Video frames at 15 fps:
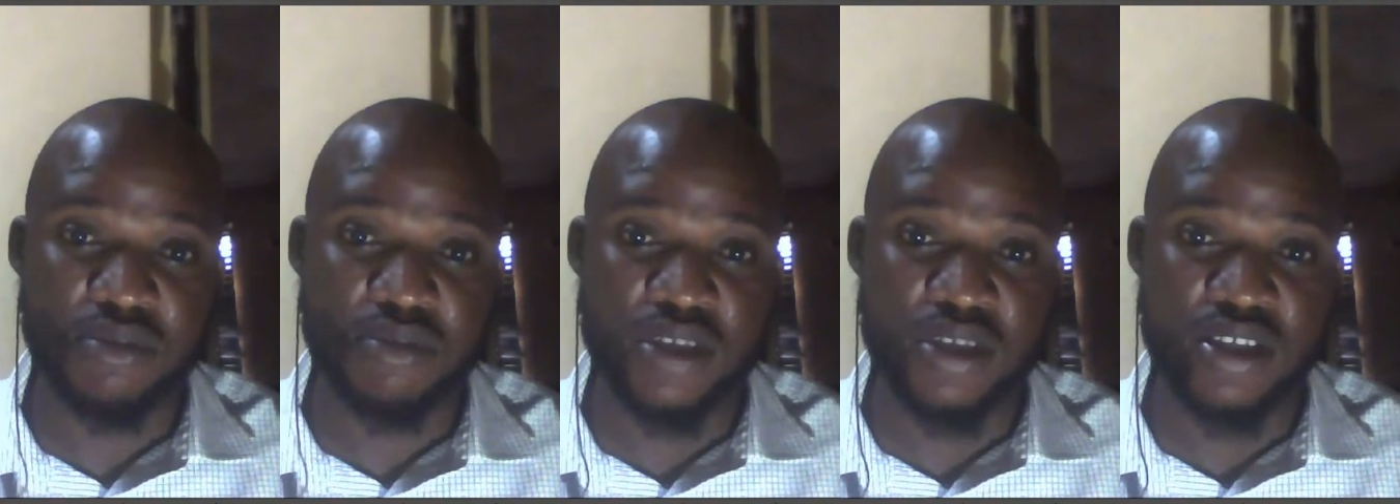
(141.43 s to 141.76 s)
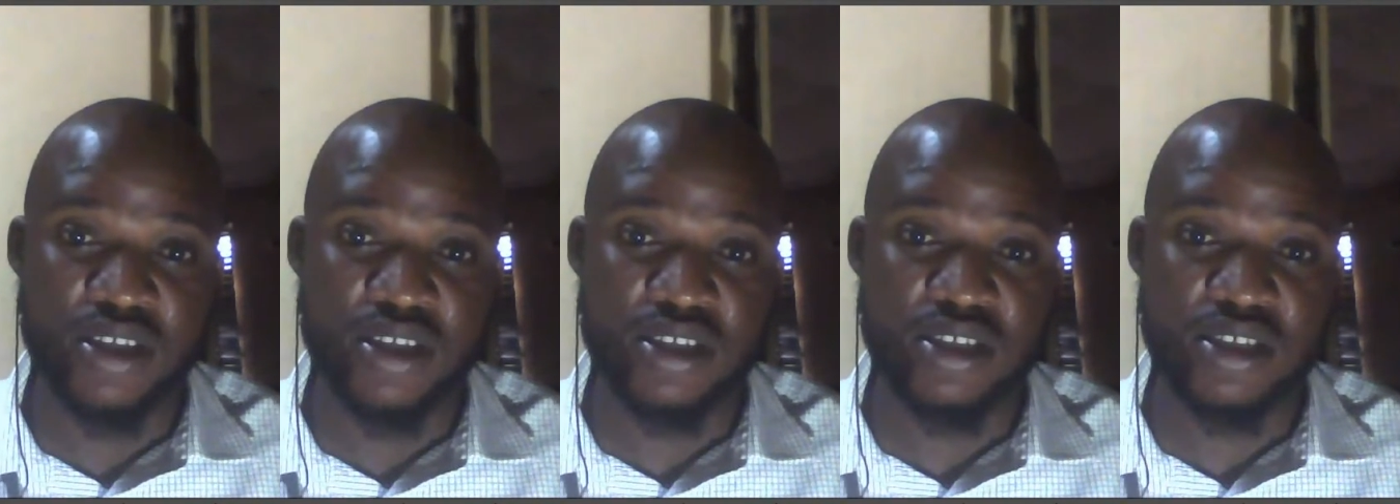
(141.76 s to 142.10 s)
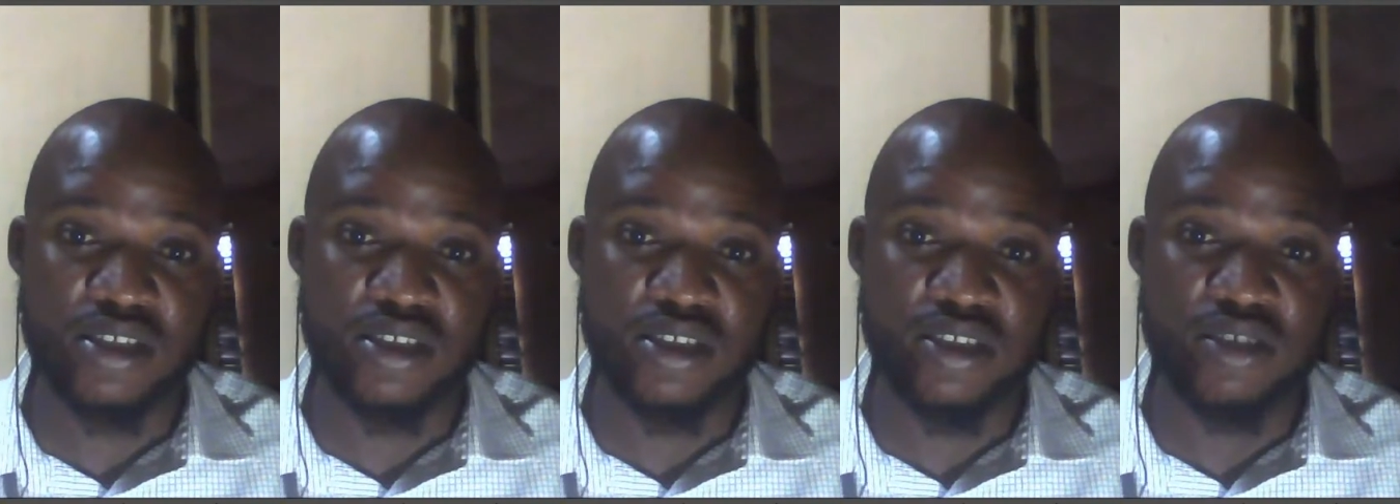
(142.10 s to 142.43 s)
place,
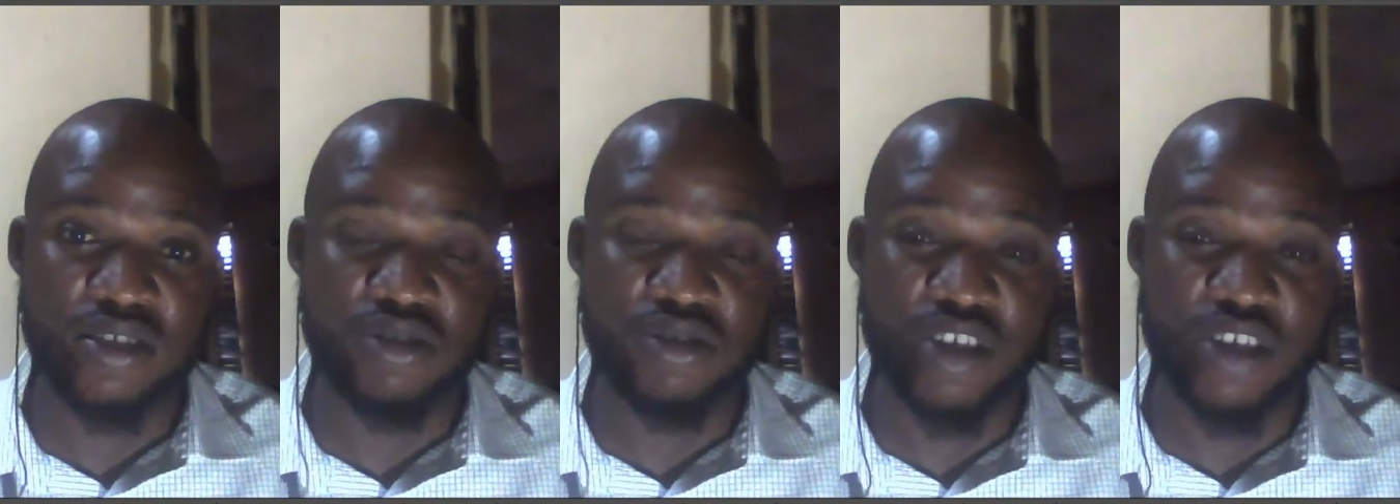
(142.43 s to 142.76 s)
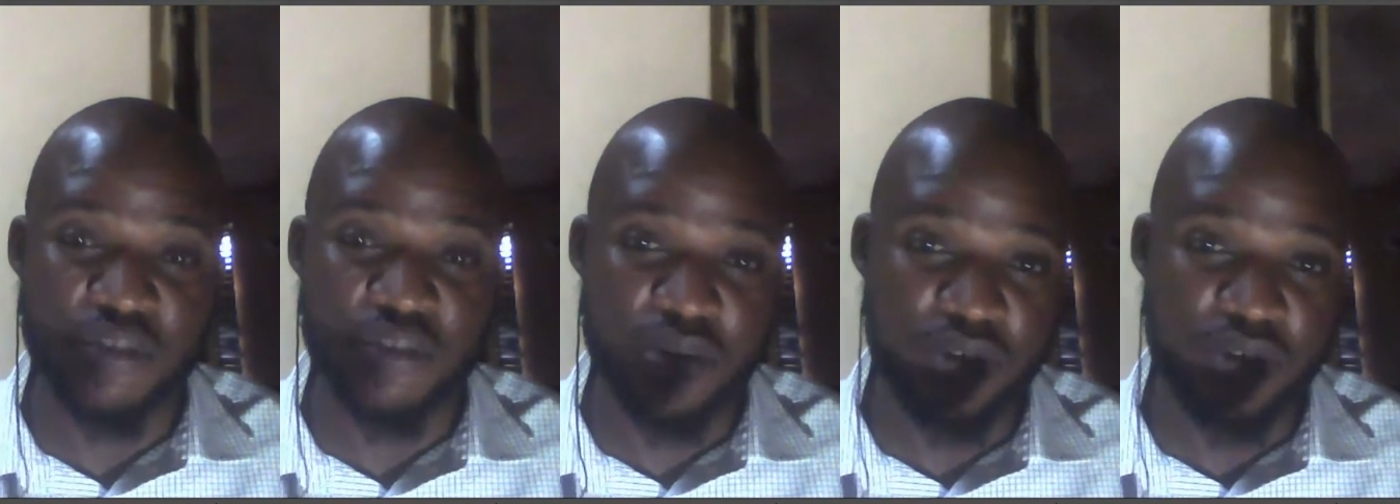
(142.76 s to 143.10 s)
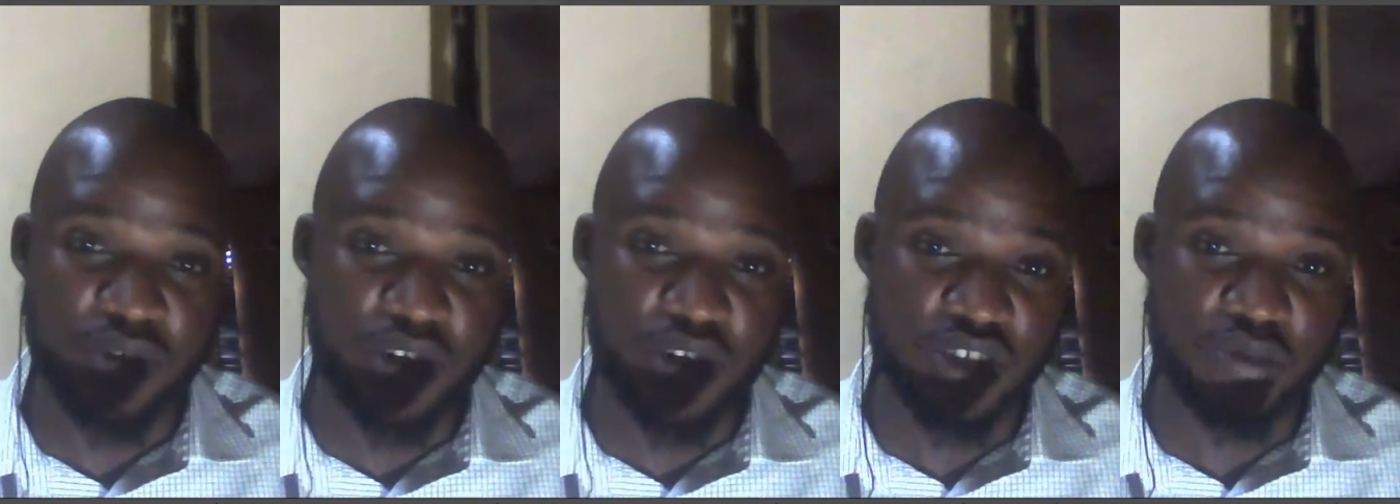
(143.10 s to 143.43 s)
you need to have a
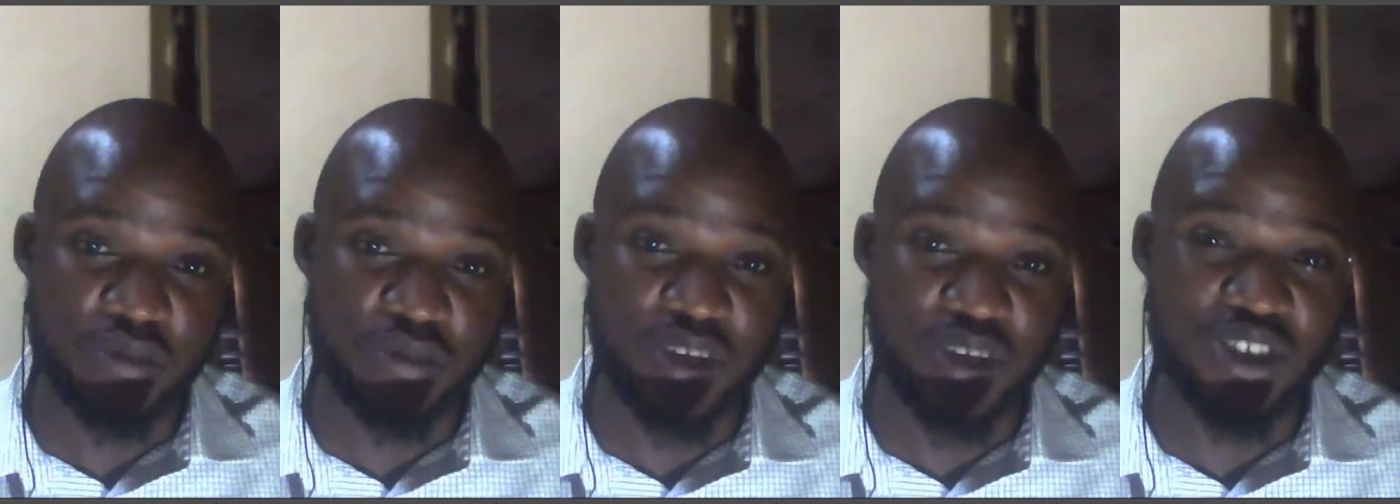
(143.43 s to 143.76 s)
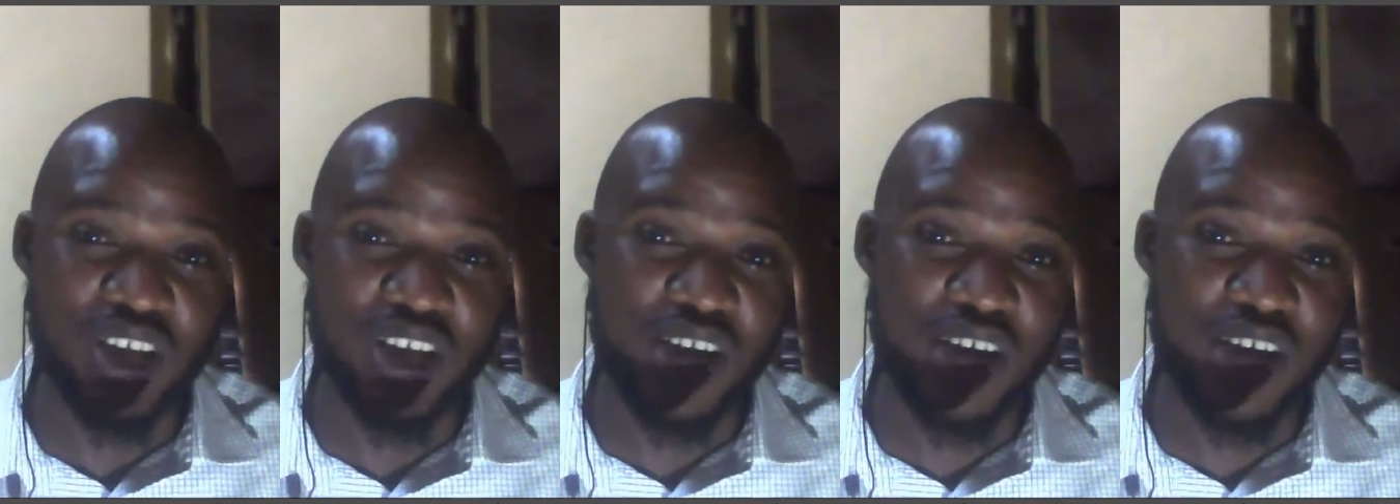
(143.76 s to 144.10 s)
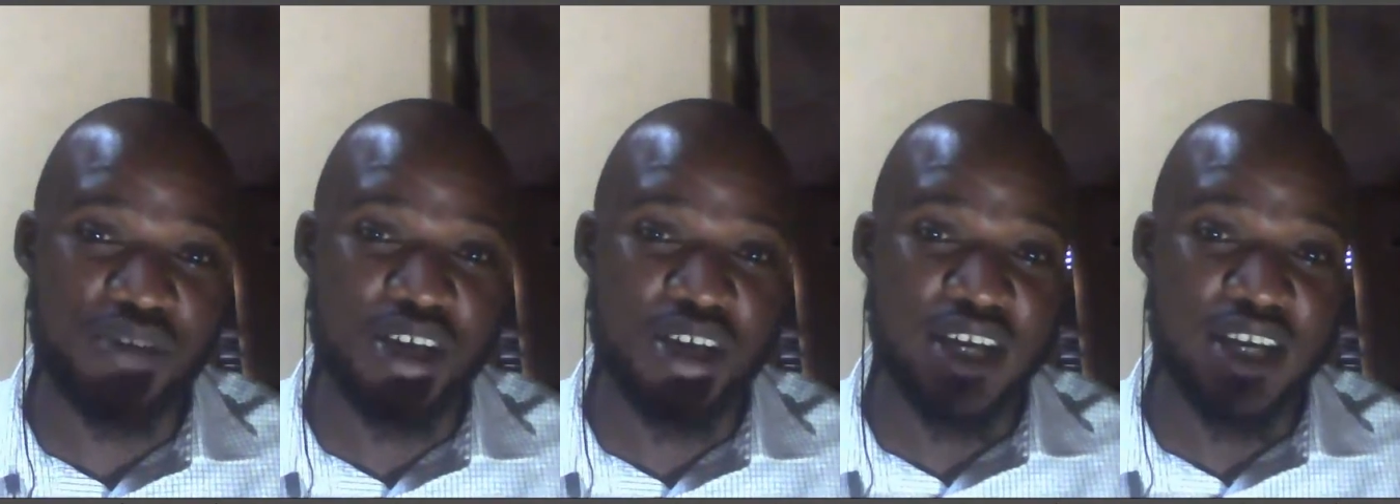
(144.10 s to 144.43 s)
power supply. You need to
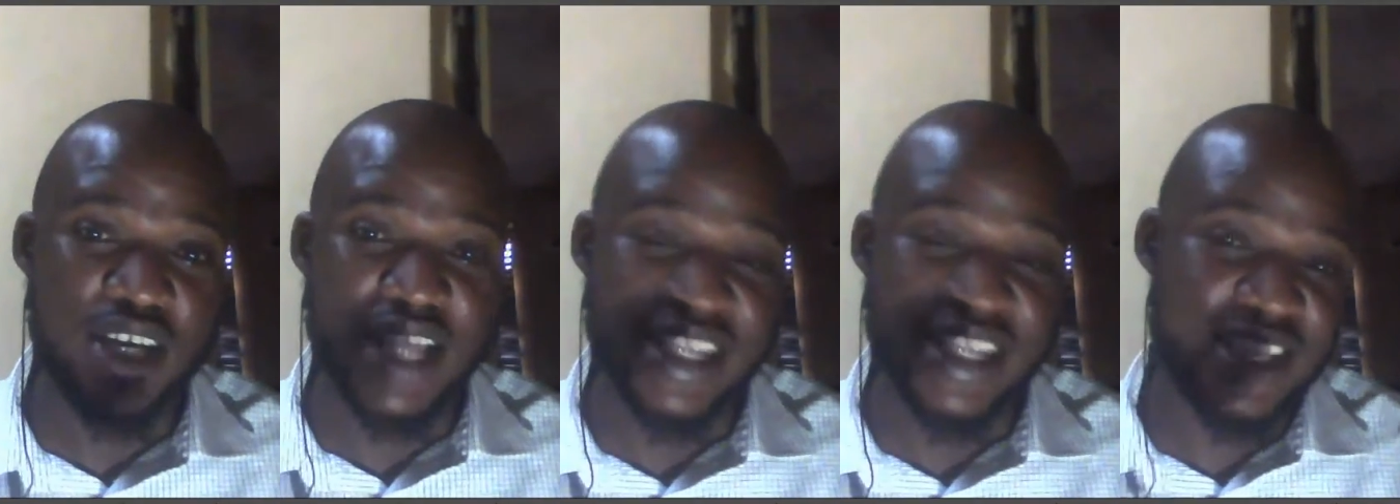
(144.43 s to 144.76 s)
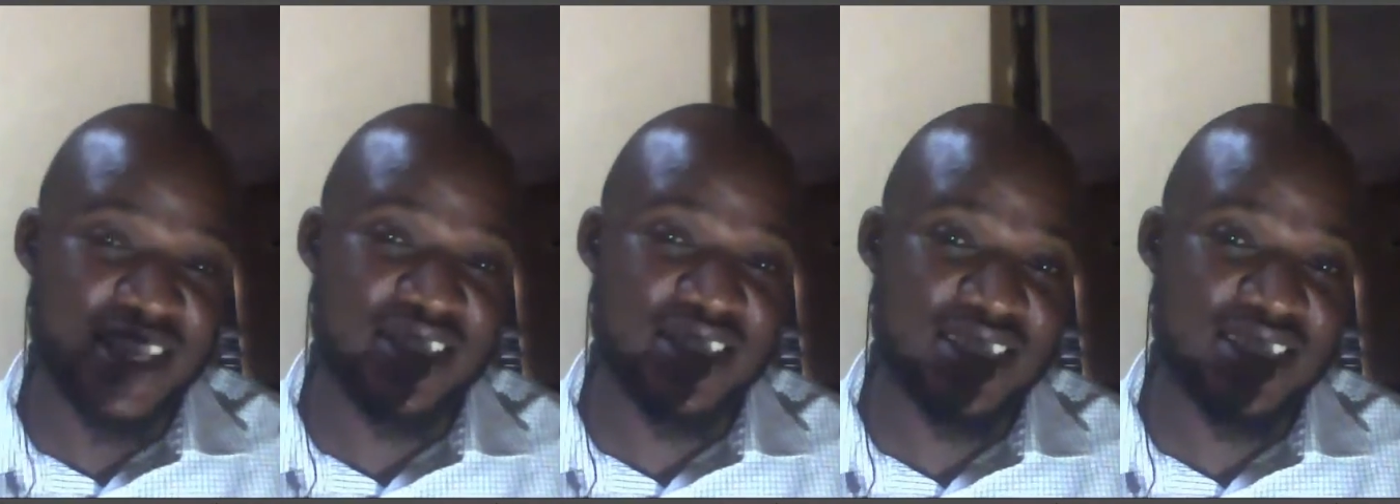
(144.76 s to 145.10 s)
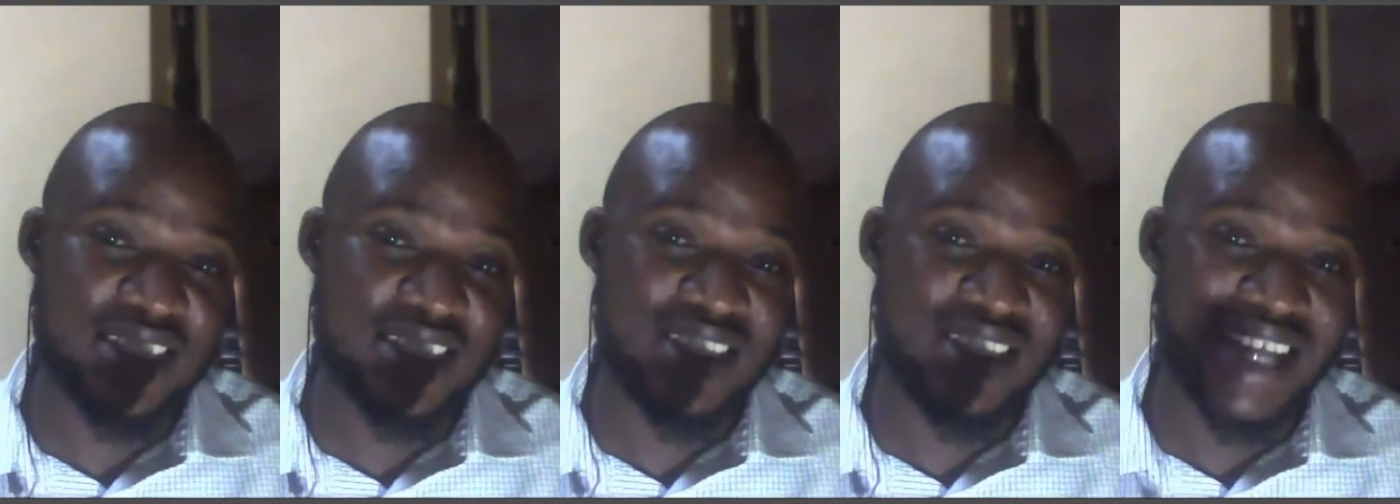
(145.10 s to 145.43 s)
have an AC
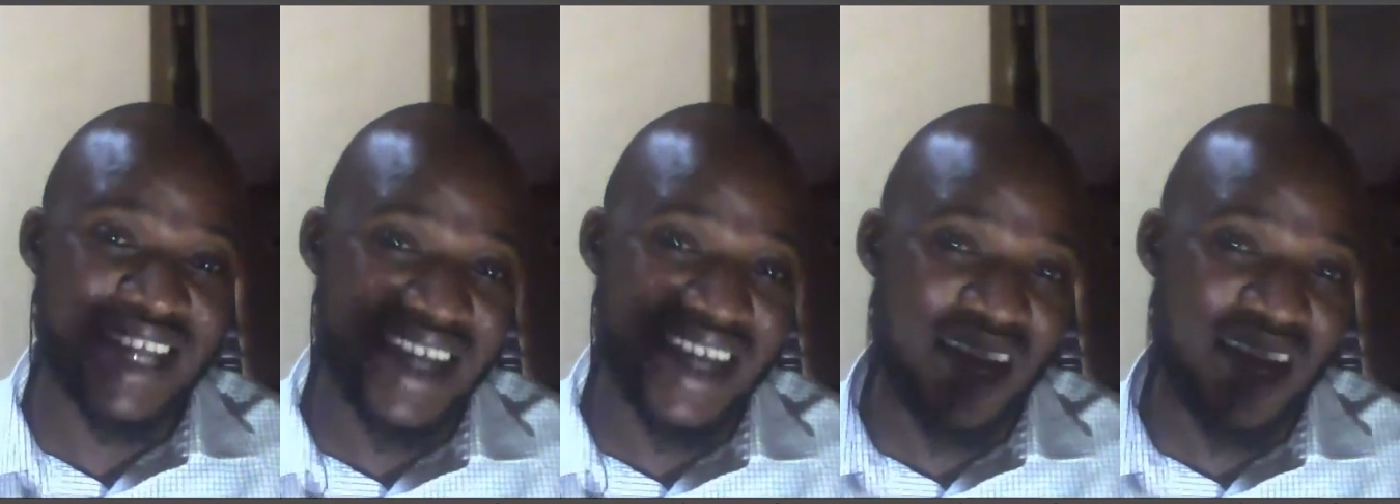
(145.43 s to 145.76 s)
system that